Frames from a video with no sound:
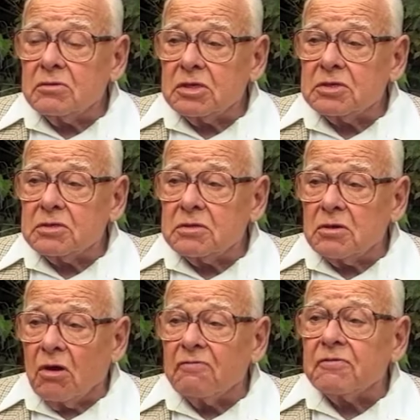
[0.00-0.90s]
Just
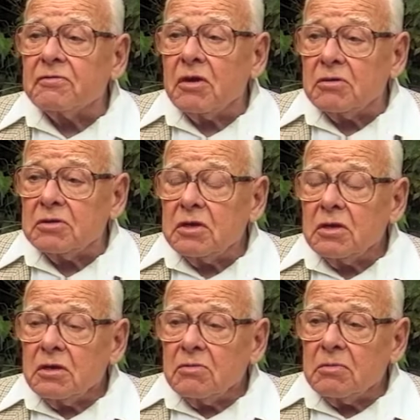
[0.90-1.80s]
off the road,
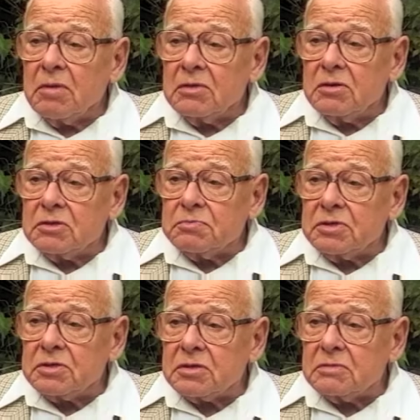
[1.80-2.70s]
we made these
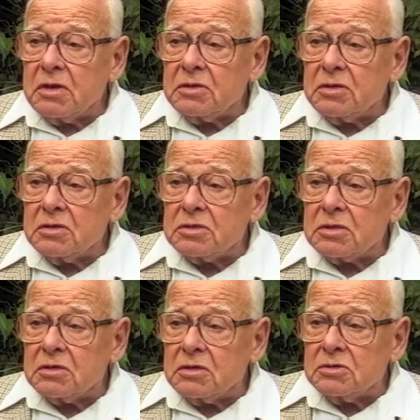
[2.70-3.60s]

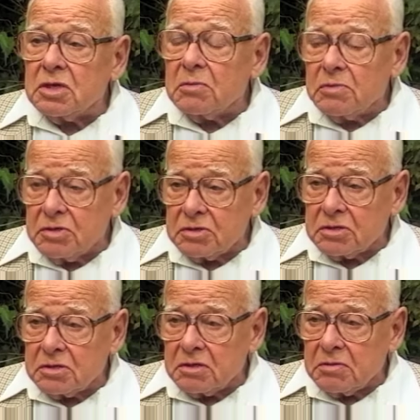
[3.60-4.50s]
German
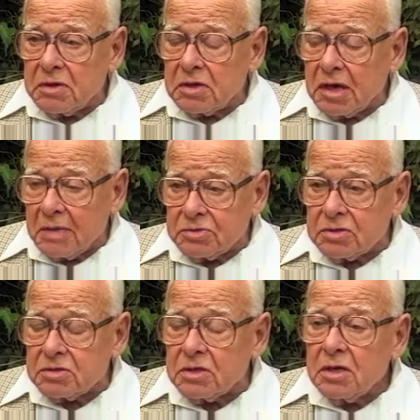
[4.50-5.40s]
prisoners that had been
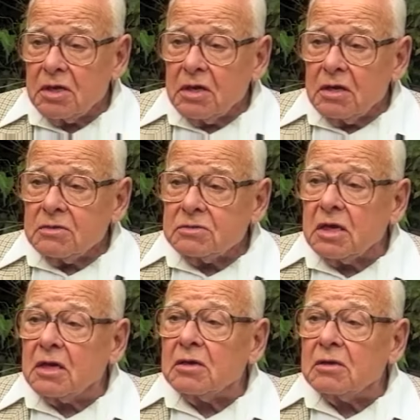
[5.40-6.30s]
captured
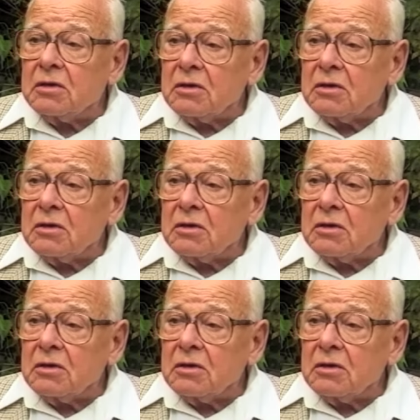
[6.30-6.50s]
dig